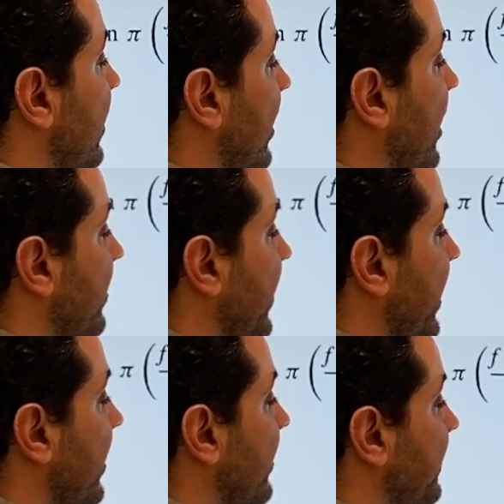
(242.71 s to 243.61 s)

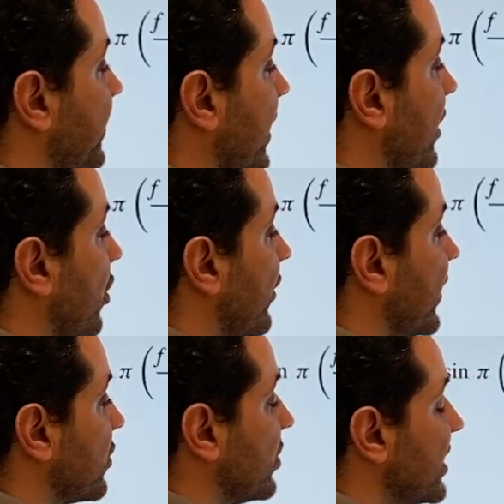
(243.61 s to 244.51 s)
RB
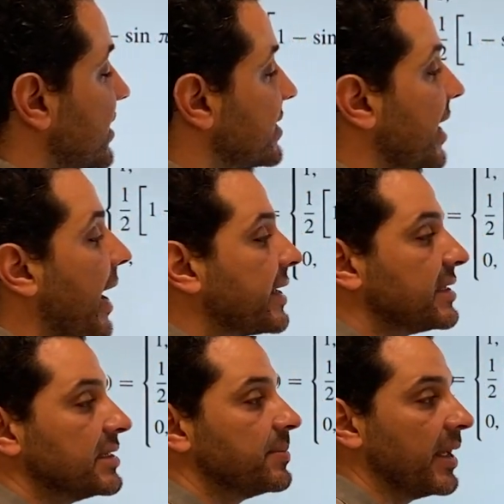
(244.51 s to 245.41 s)
over 2. This is the
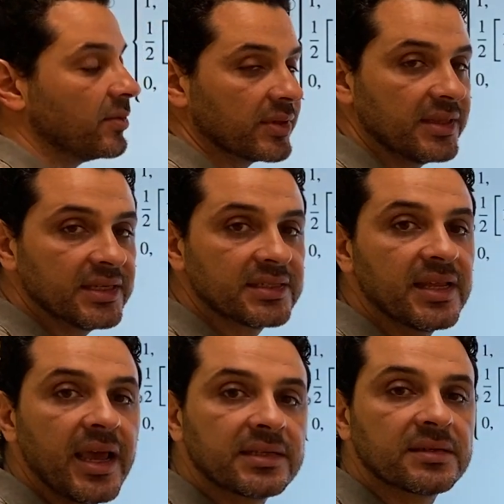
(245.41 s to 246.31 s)
excess bandwidth, this is
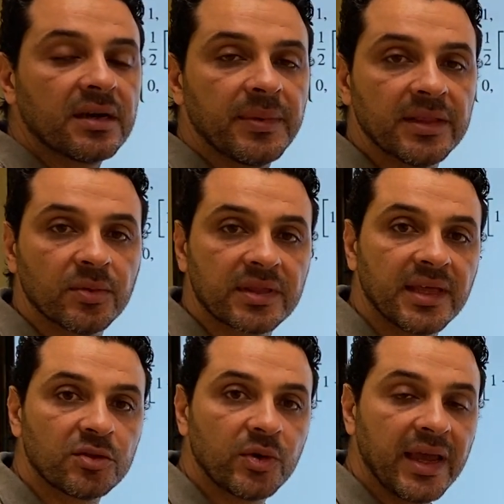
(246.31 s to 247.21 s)
the extra bandwidth
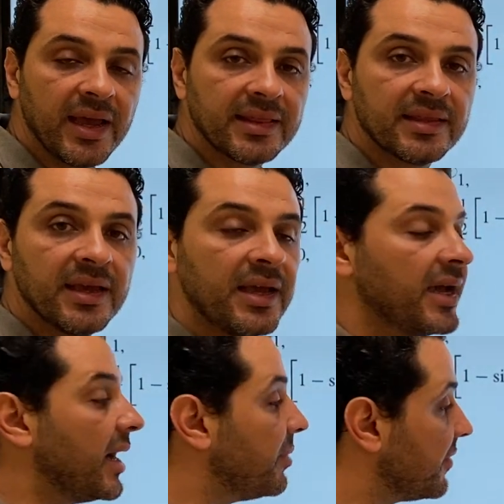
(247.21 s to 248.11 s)
that we add
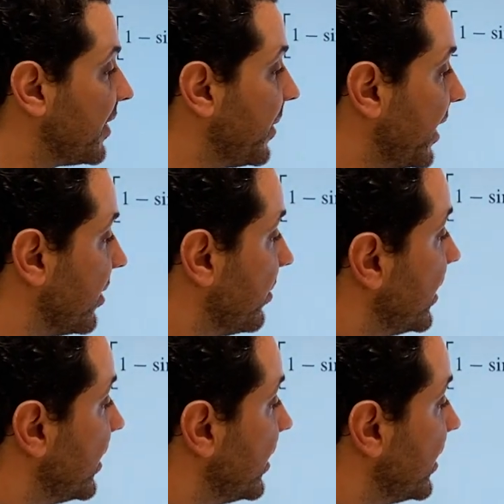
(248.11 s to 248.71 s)
above the minimum.